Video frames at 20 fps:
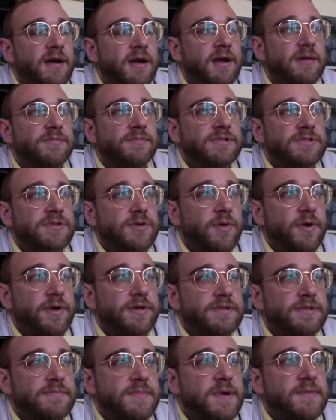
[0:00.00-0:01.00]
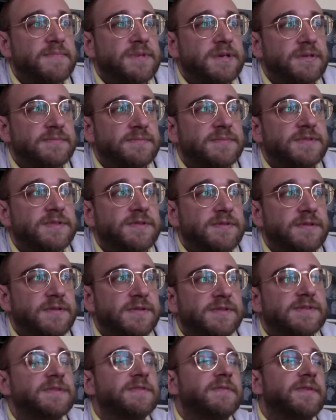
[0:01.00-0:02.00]
I'm just going to my mom's and
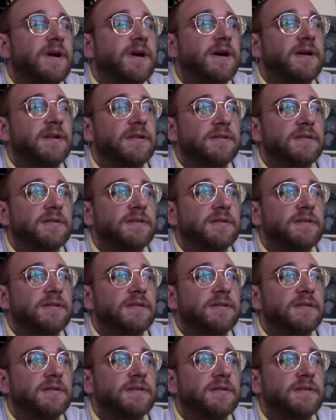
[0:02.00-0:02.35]
this and that.